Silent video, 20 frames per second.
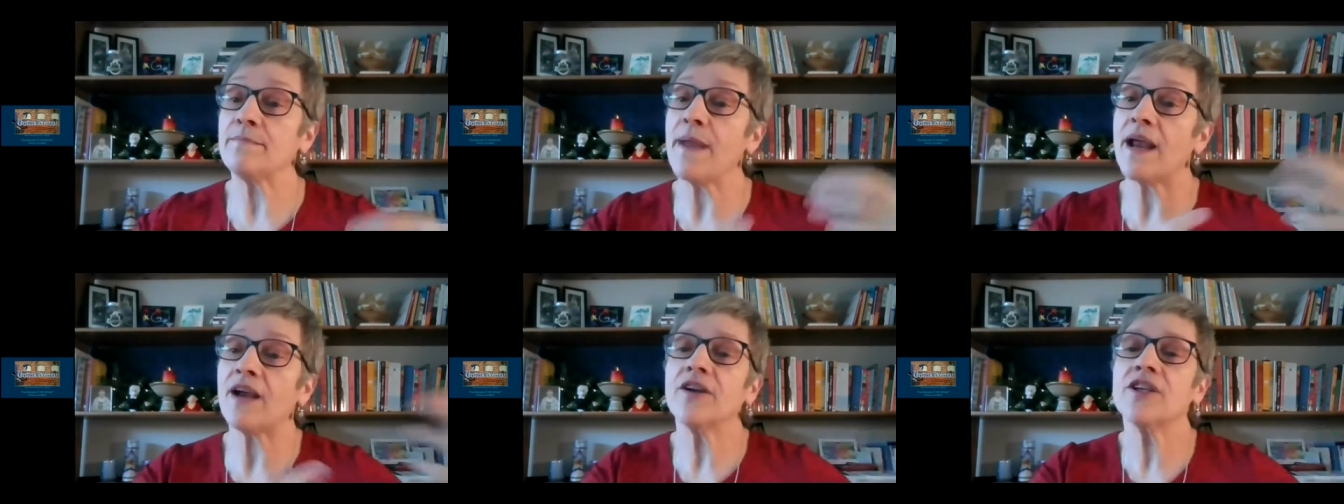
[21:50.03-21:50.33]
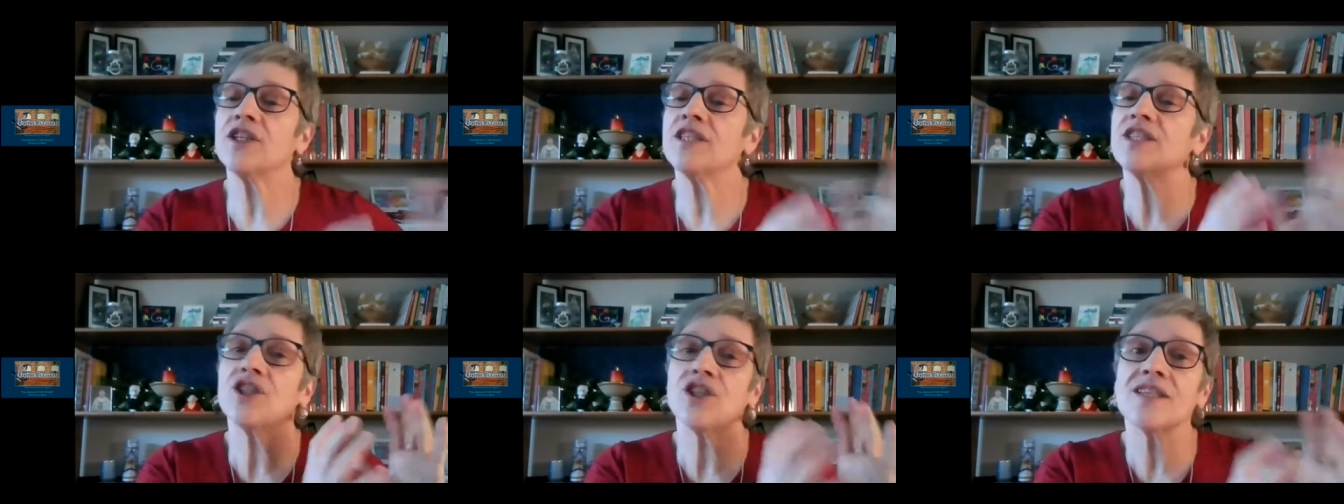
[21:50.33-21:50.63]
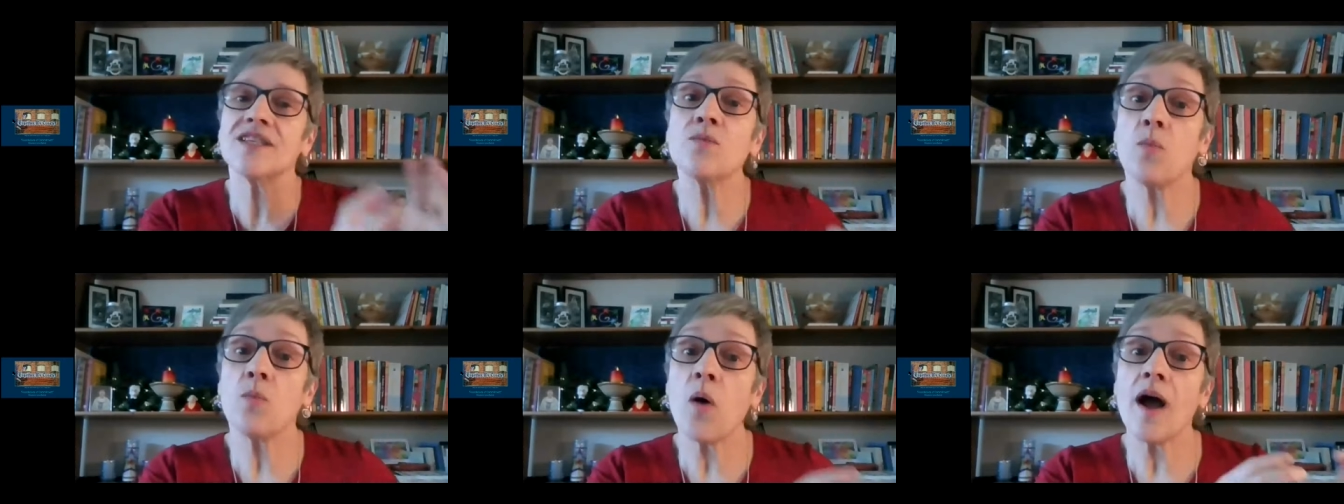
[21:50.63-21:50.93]
Marriage is
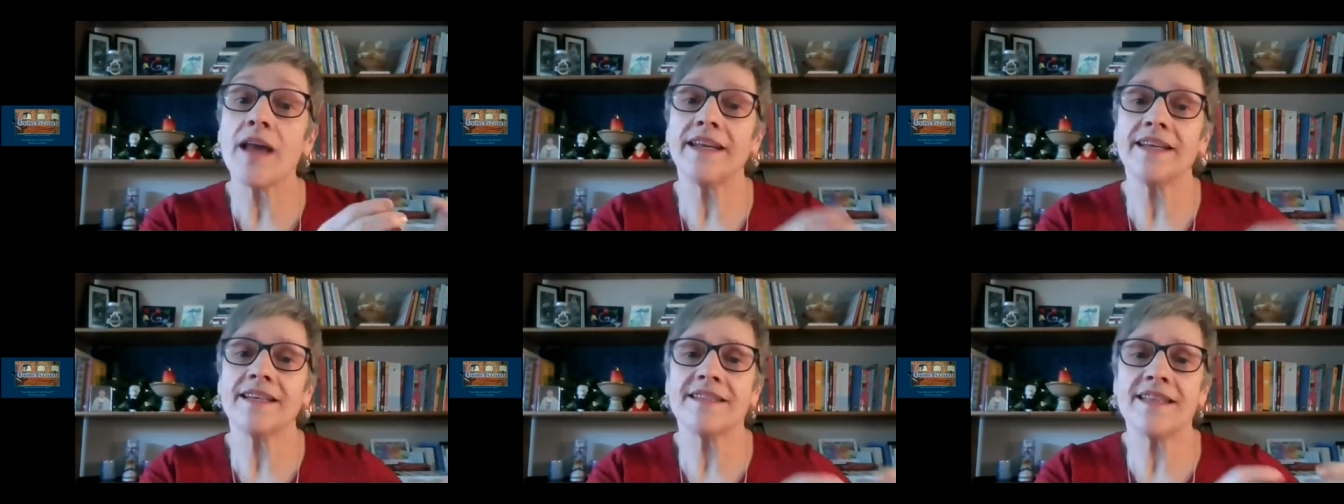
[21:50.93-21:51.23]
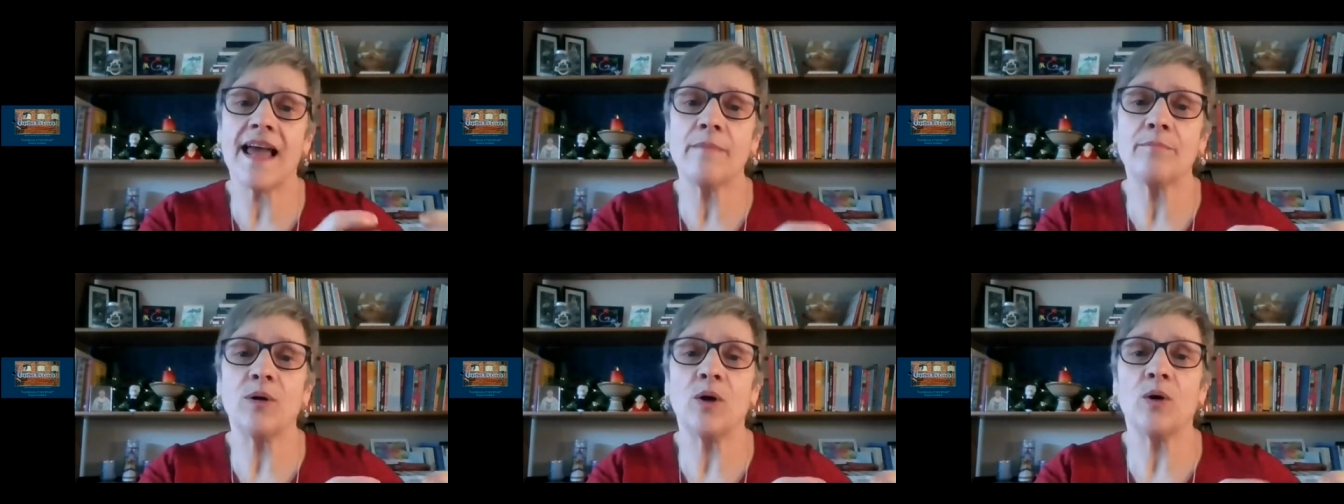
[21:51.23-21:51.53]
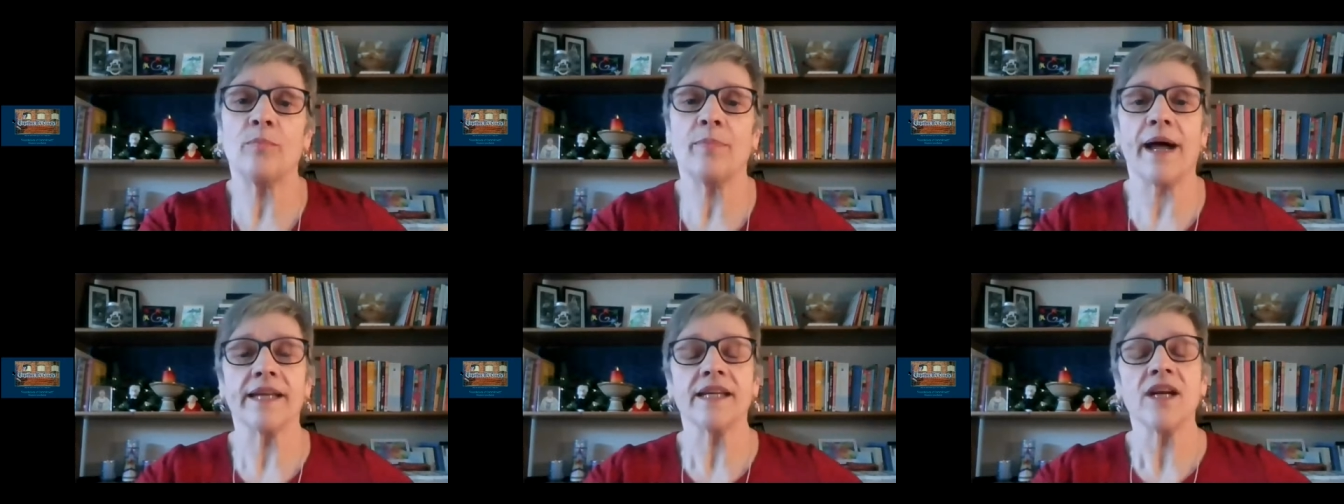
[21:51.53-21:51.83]
just one
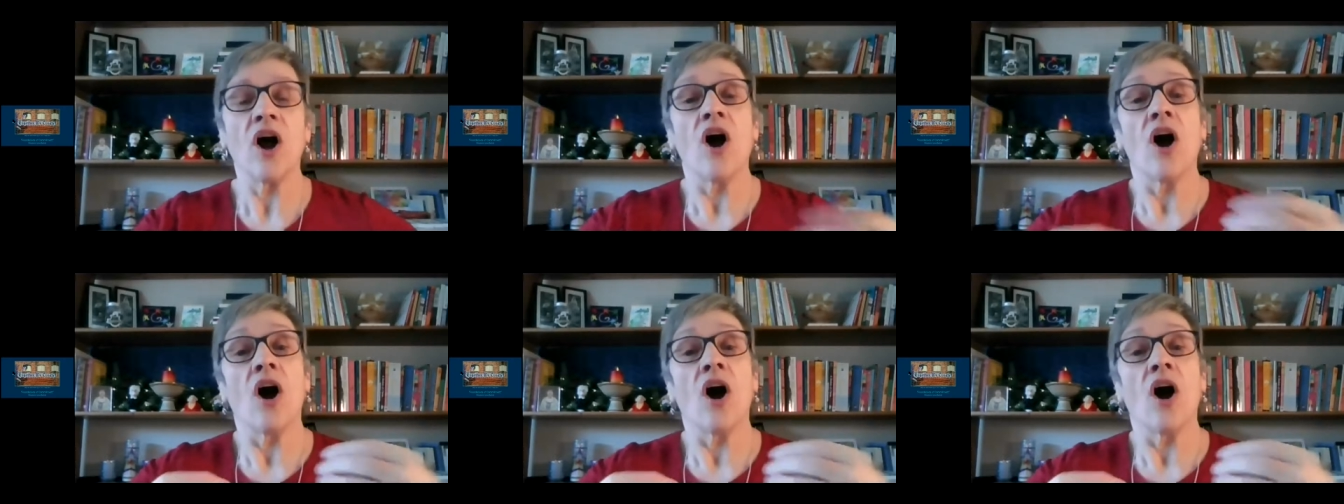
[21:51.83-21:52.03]
example, but